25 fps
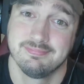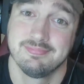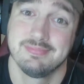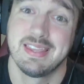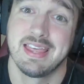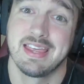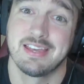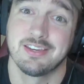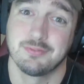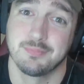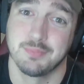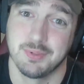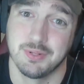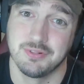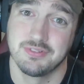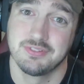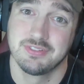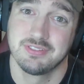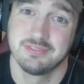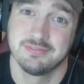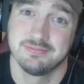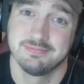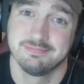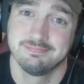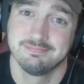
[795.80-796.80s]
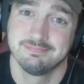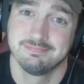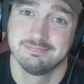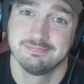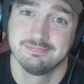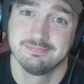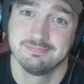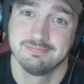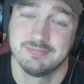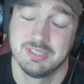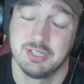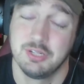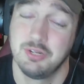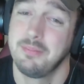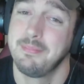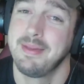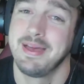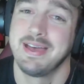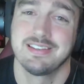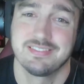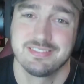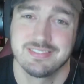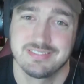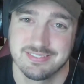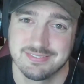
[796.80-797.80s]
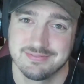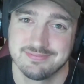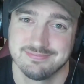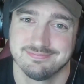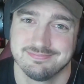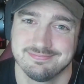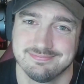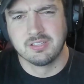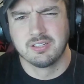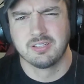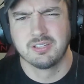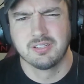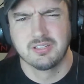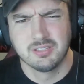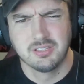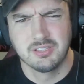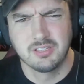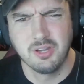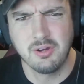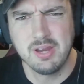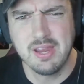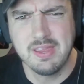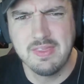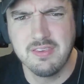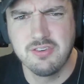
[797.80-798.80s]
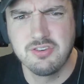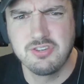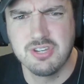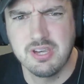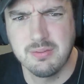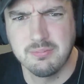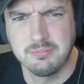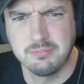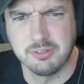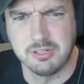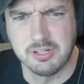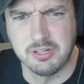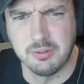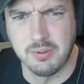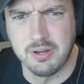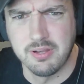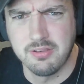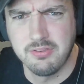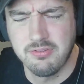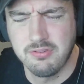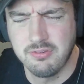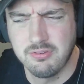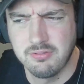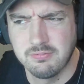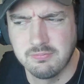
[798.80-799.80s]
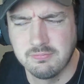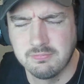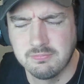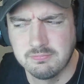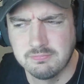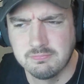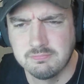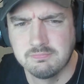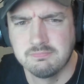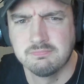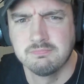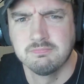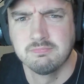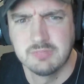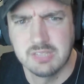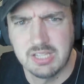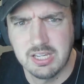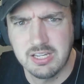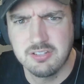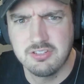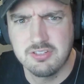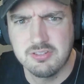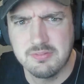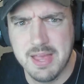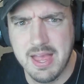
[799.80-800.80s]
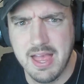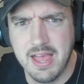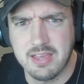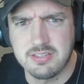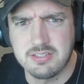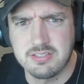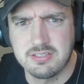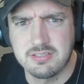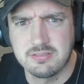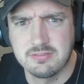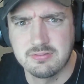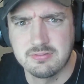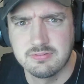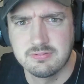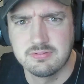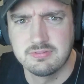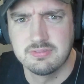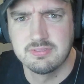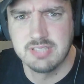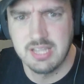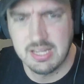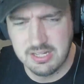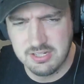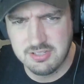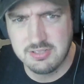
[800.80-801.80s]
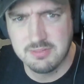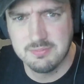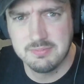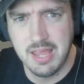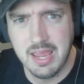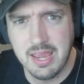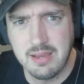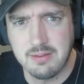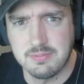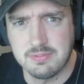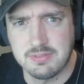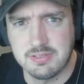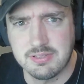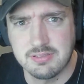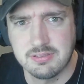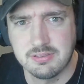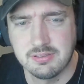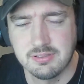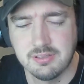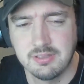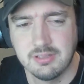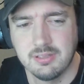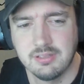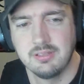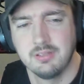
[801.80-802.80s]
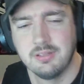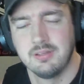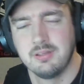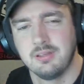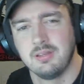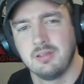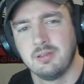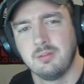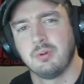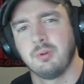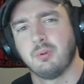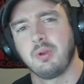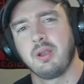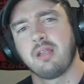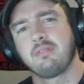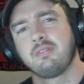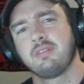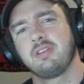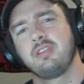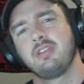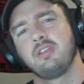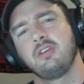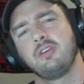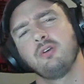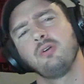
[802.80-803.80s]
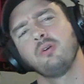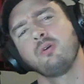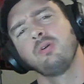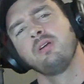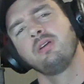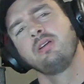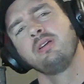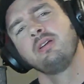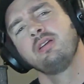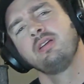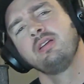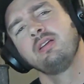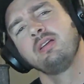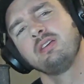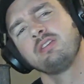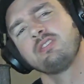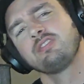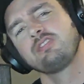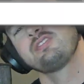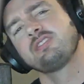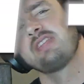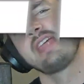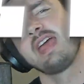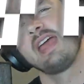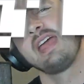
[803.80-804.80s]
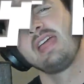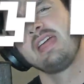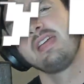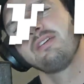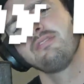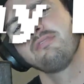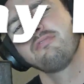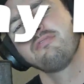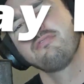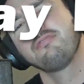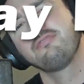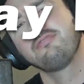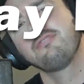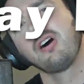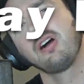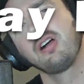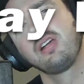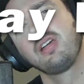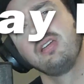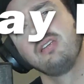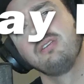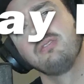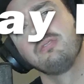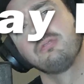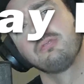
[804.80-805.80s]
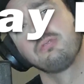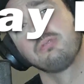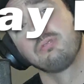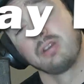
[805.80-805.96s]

Thanks, Booze. You're the best. Go get in the gym, real ones. Kick some ass. Take some names. Whatever you do, stay fucking